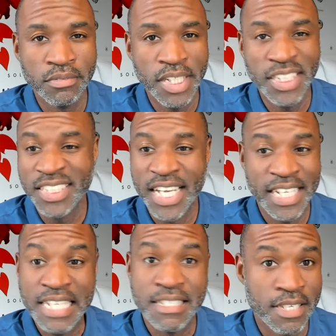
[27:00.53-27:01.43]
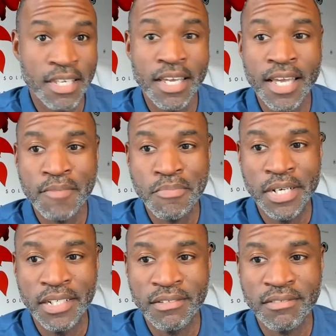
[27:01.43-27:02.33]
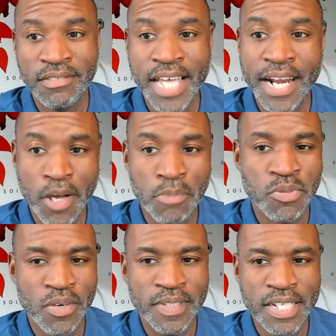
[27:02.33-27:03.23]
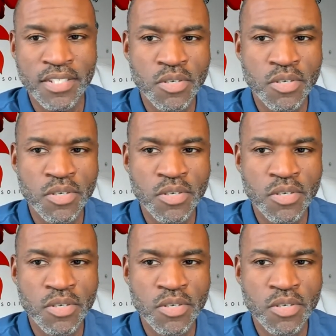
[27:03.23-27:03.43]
It's not easy, but that helped when I realized,